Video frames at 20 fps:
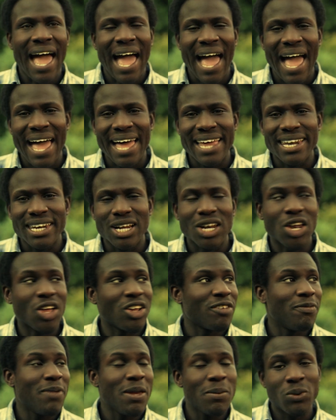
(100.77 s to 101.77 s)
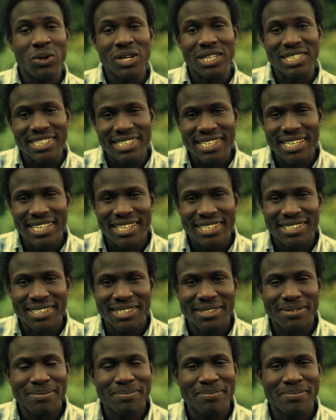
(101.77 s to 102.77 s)
And a lot of people can see
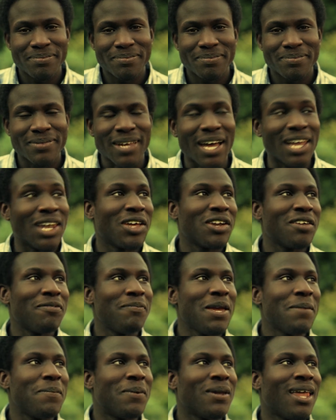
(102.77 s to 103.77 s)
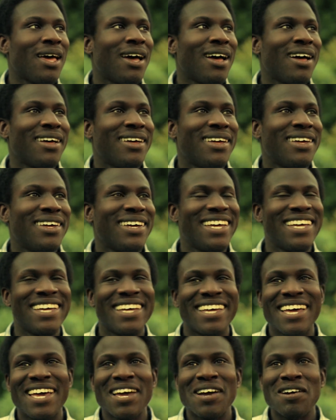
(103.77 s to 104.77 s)
this. A lot of people are
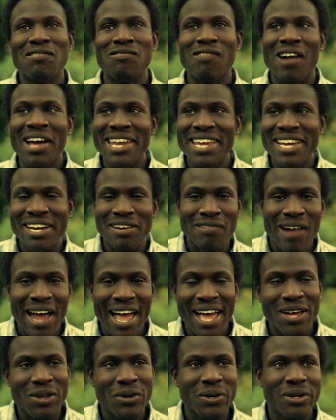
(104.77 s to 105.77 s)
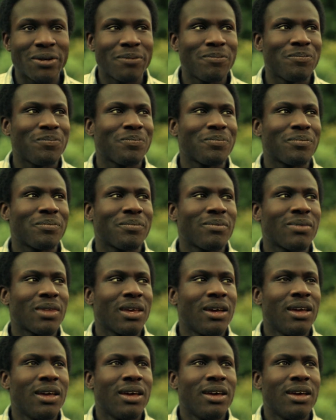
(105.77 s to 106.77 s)
running around,
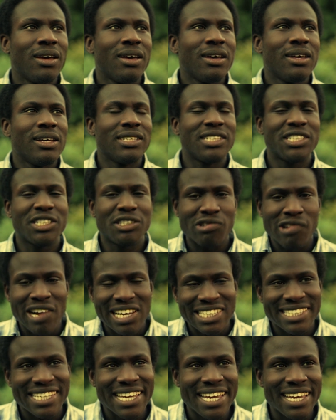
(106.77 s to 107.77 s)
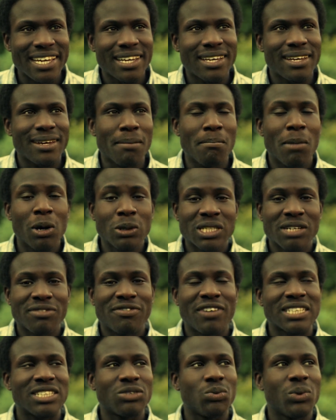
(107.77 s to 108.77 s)
stressing. Most of
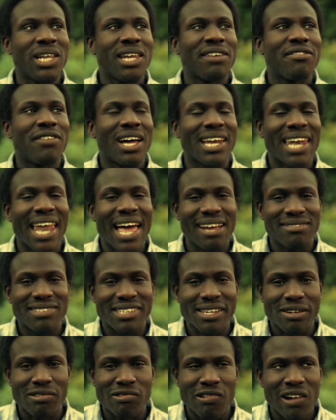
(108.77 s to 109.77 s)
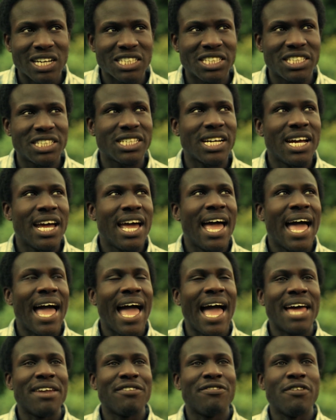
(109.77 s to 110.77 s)
us, we live our lives in a rush.
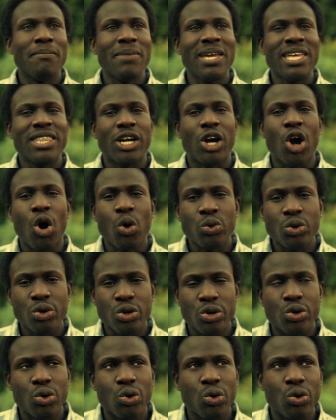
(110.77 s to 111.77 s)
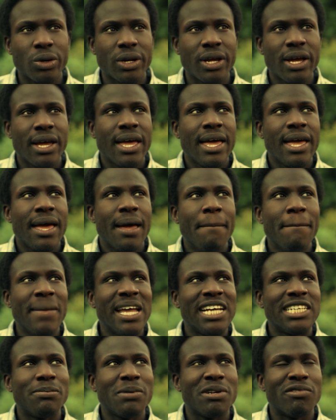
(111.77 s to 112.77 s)
And for me, the Golden Dawn
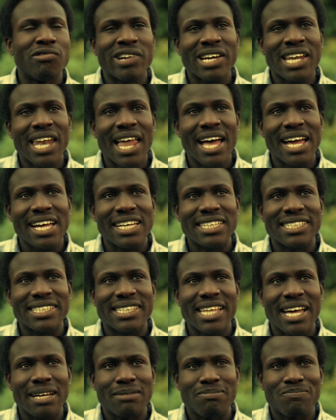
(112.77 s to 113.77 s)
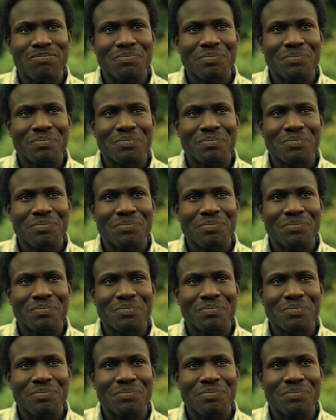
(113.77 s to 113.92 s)
makes me realize that